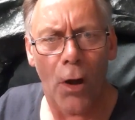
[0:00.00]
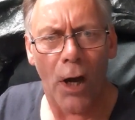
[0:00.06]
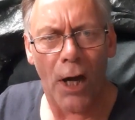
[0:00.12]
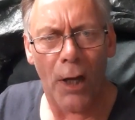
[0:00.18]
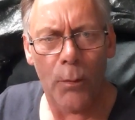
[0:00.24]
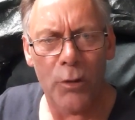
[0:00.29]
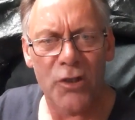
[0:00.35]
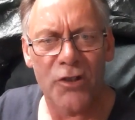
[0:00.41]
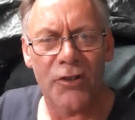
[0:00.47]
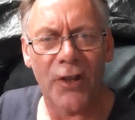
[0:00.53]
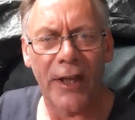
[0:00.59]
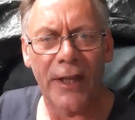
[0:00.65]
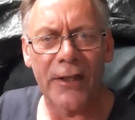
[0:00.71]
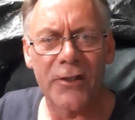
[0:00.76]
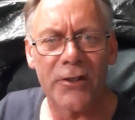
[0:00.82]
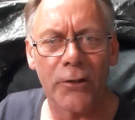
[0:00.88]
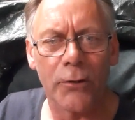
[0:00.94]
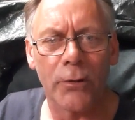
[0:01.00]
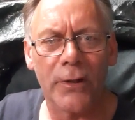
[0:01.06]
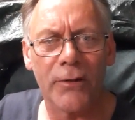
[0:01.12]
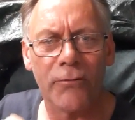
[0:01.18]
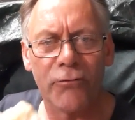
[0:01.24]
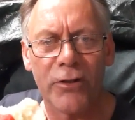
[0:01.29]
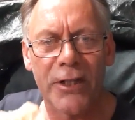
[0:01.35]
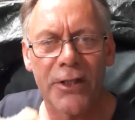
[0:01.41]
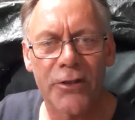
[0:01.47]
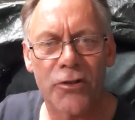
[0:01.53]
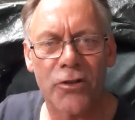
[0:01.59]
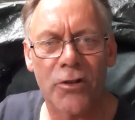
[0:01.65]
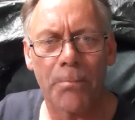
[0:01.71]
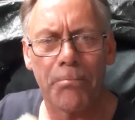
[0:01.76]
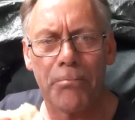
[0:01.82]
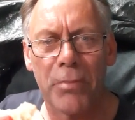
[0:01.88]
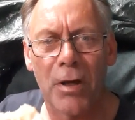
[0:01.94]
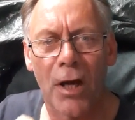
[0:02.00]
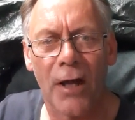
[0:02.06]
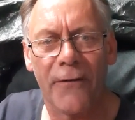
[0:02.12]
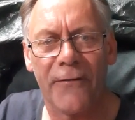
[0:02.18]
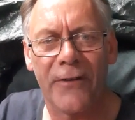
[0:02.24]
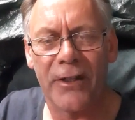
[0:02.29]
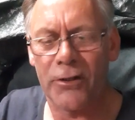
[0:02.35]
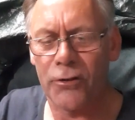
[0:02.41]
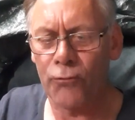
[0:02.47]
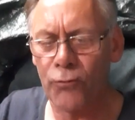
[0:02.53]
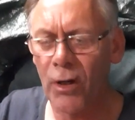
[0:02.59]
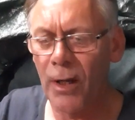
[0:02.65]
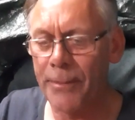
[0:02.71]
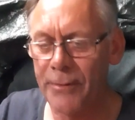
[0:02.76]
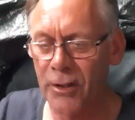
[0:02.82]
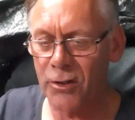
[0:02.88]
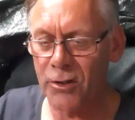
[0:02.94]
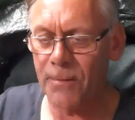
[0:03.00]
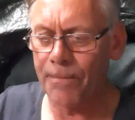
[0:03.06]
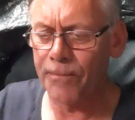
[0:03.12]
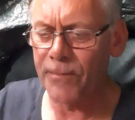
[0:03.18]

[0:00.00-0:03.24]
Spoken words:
I would say until it reached perfect ripeness.